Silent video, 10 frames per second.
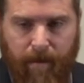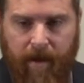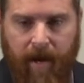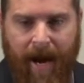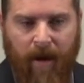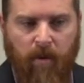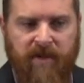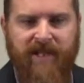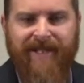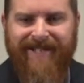but I don't
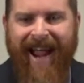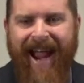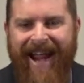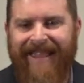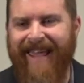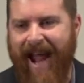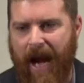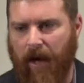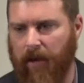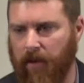stay
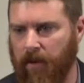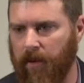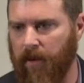there.